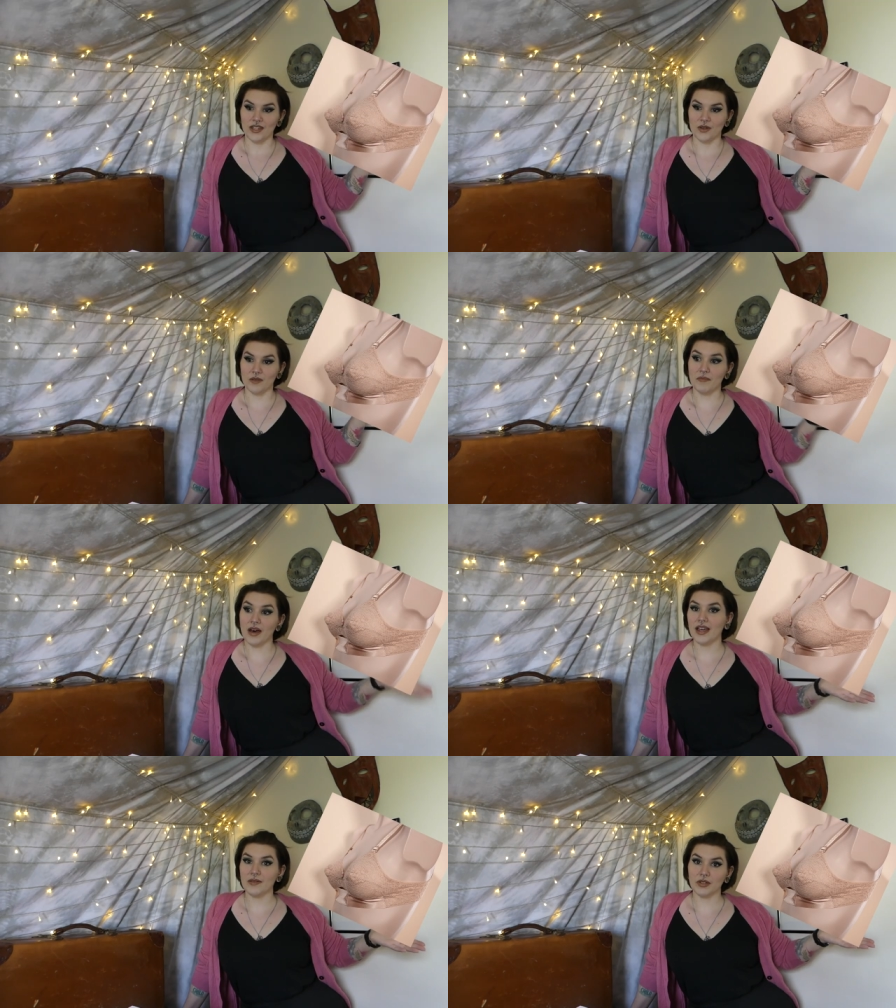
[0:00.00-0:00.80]
You can
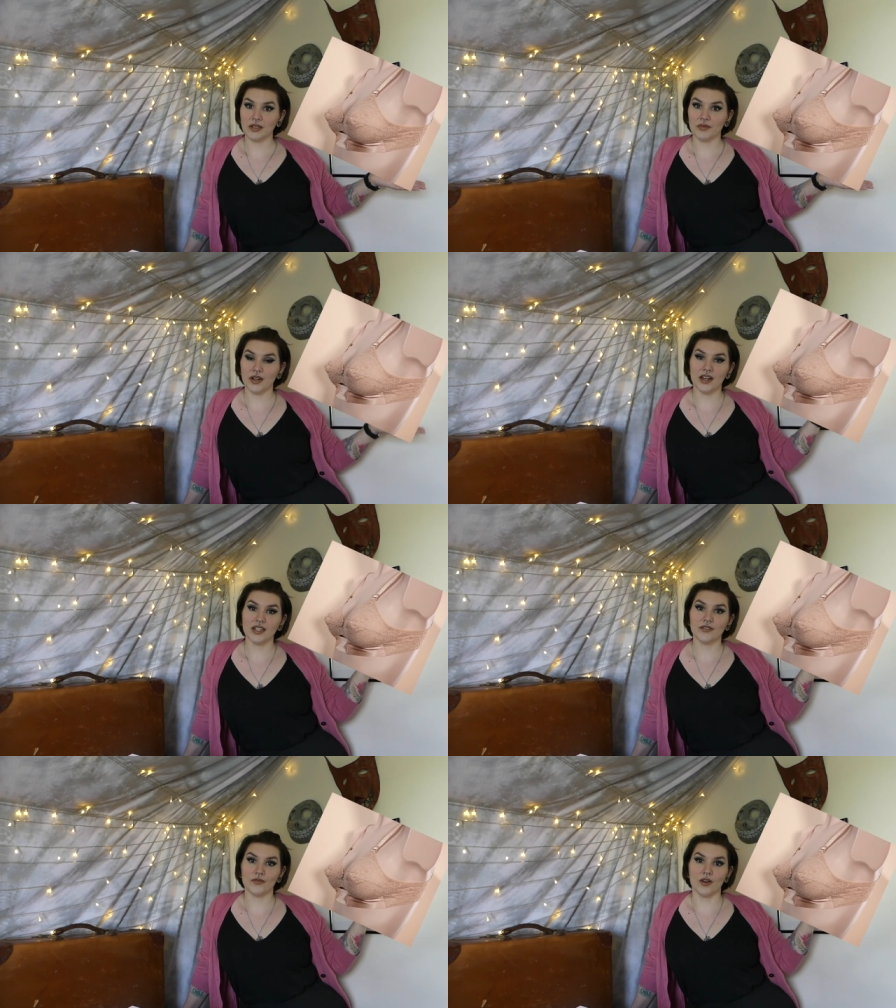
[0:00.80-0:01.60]
buy bullet
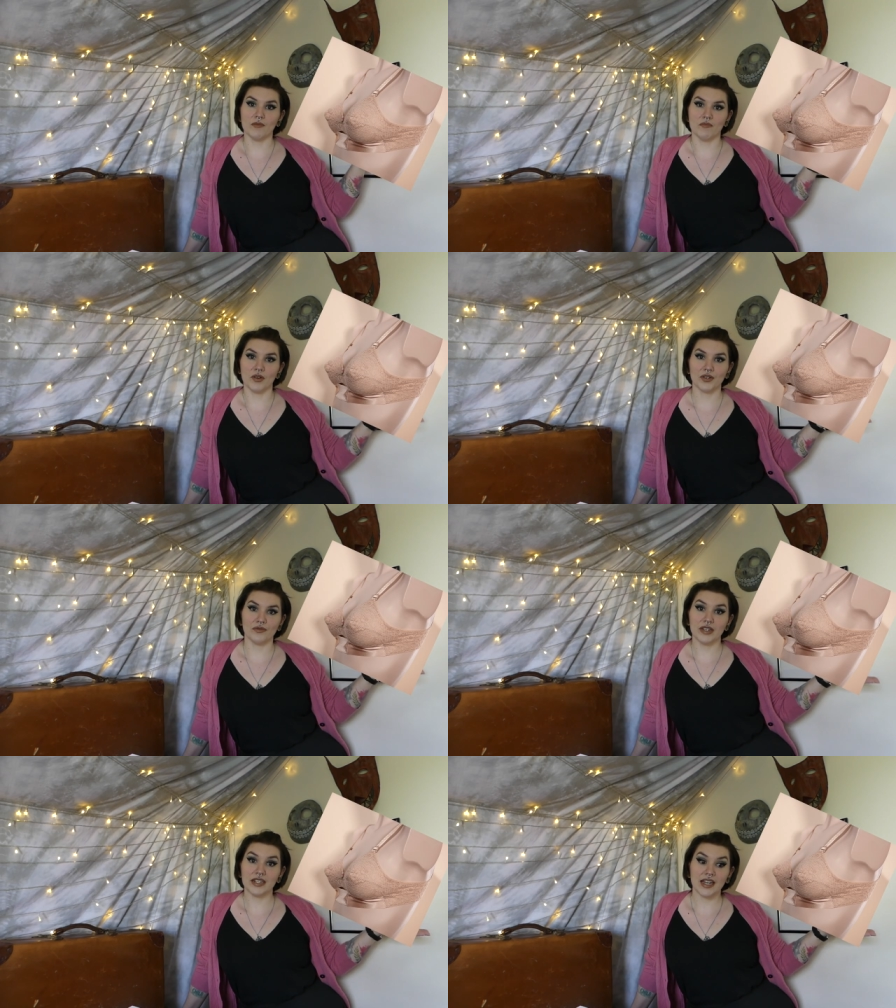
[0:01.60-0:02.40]
bras from modern
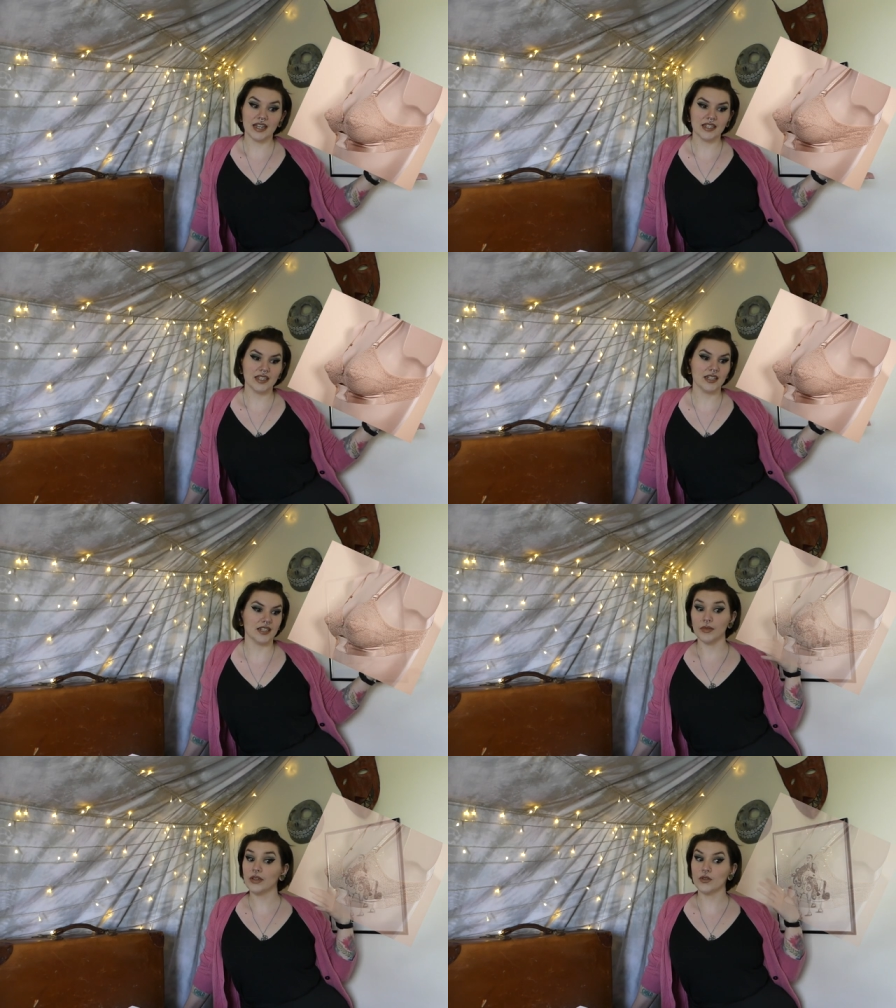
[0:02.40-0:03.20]
retailers,
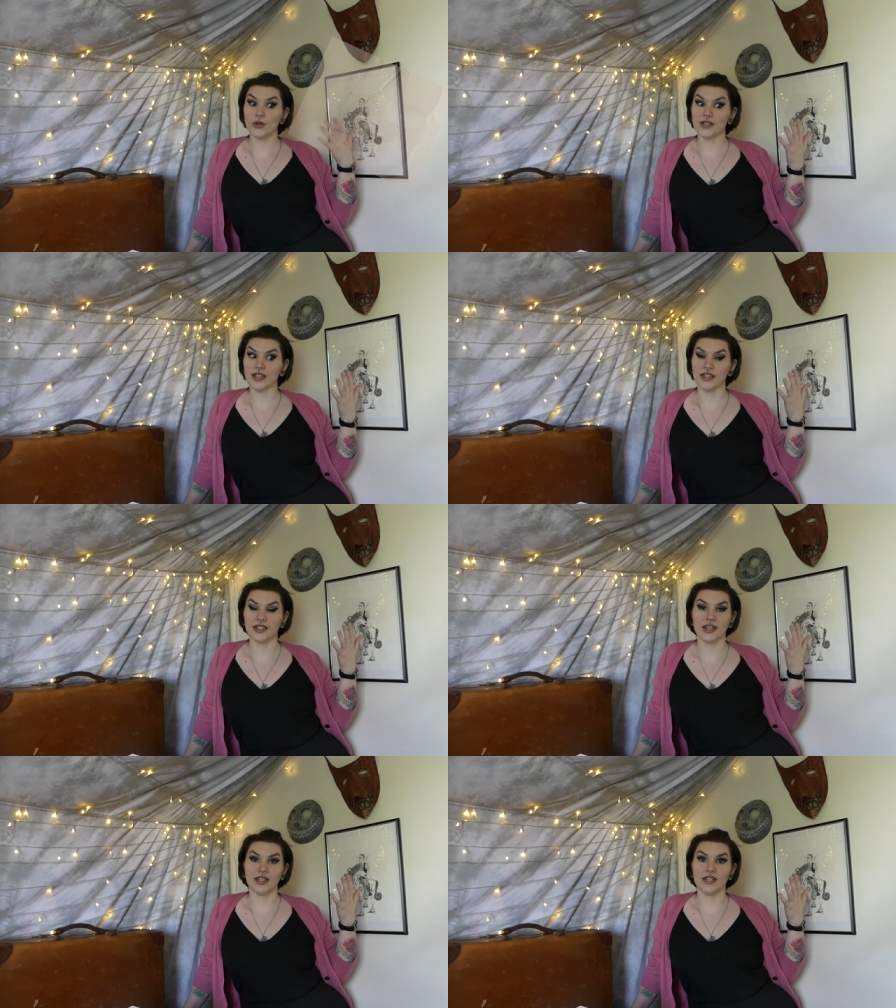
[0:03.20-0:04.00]
but of course I
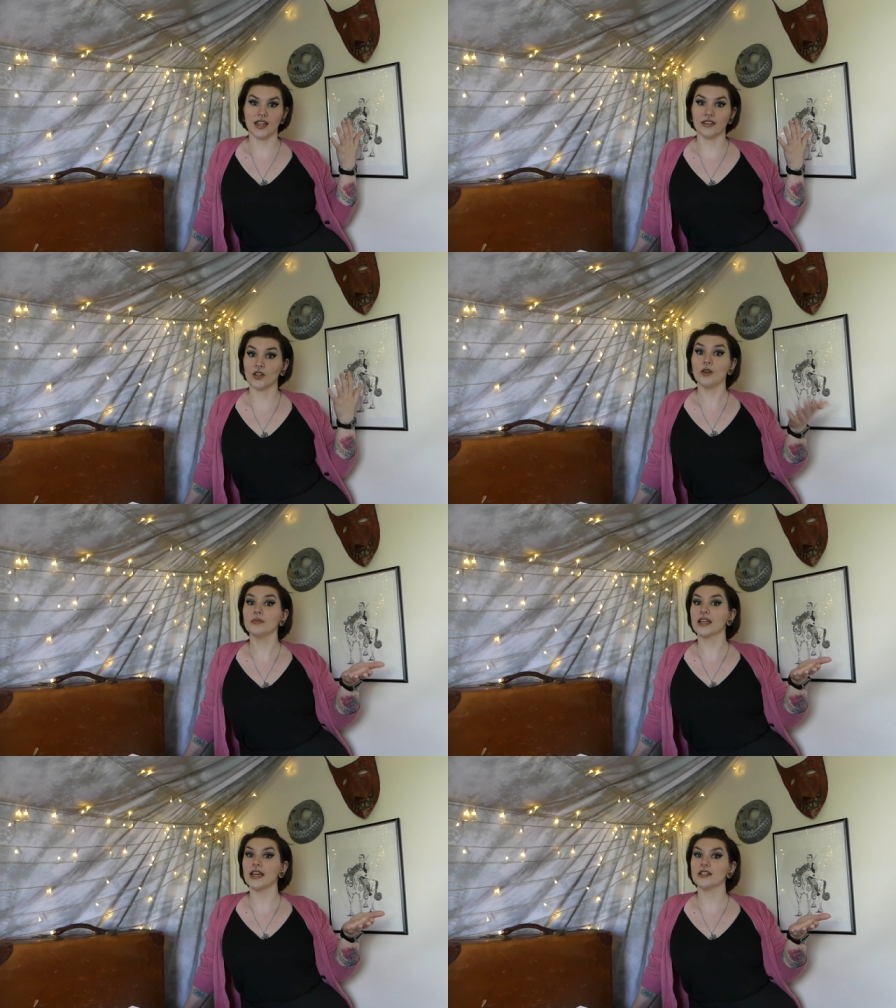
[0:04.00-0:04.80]
decided to take the
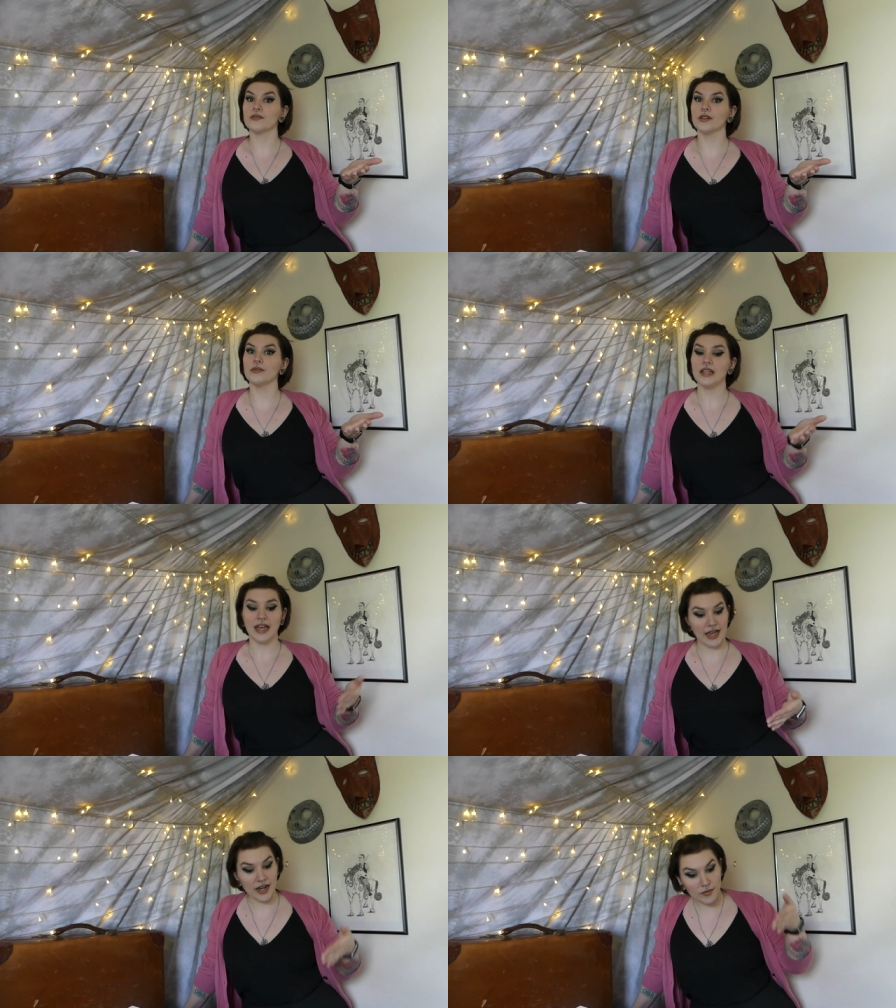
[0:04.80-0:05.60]
complicated route,
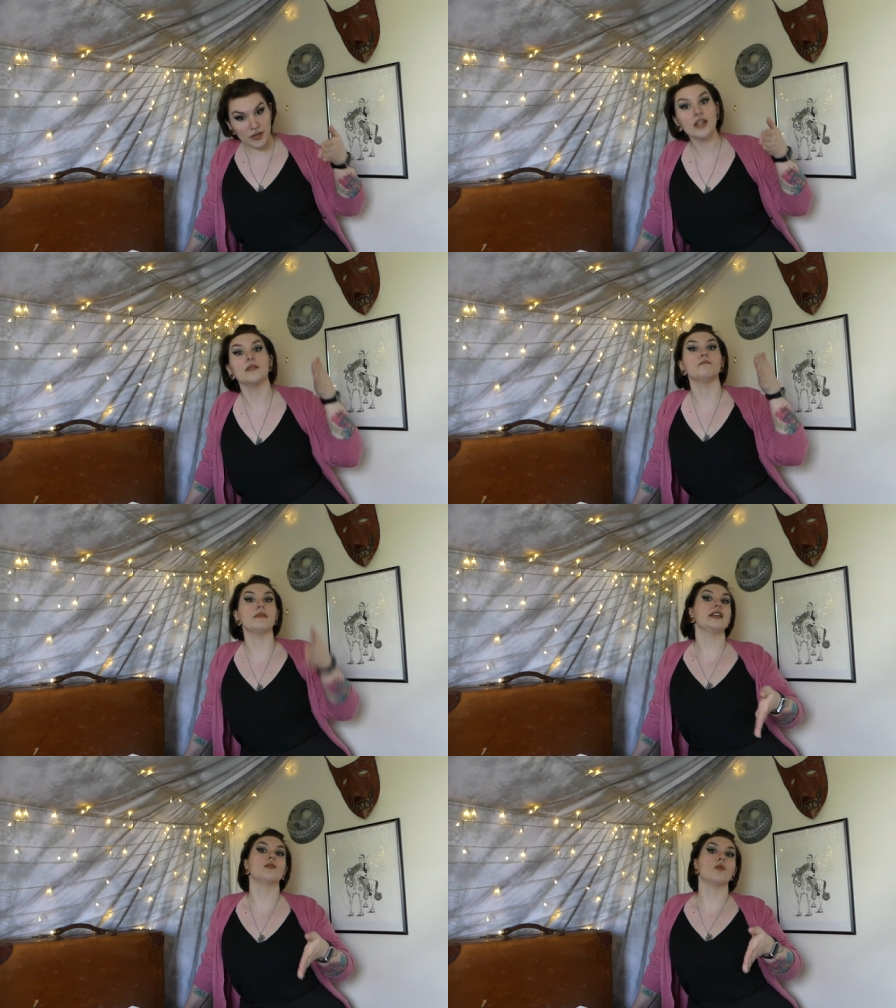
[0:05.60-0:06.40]
and I'm gonna make